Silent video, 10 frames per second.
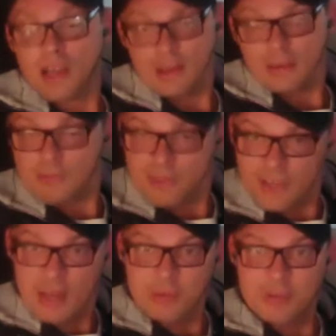Again, the
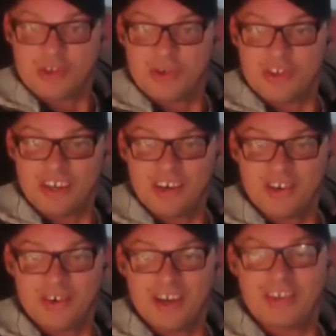time issue is
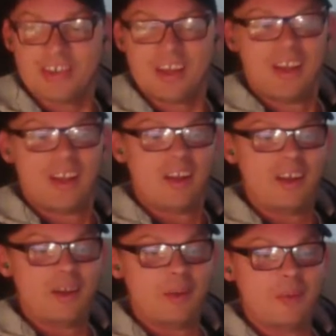here, right?
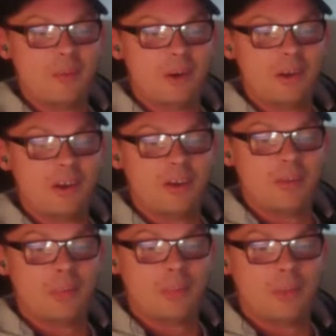But
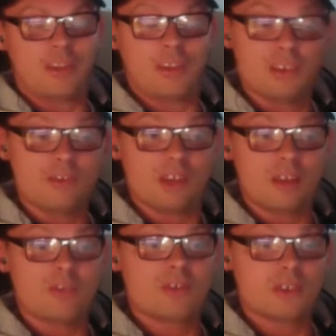it's
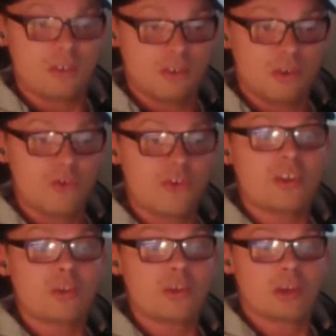seeing
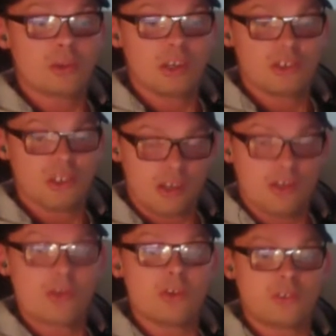the bigger picture. Let's
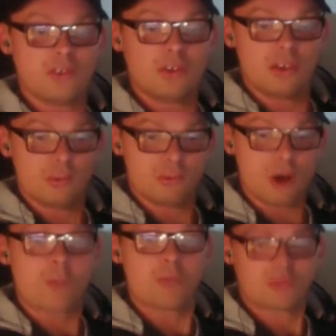do it the
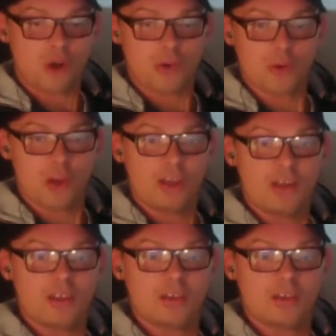proper way.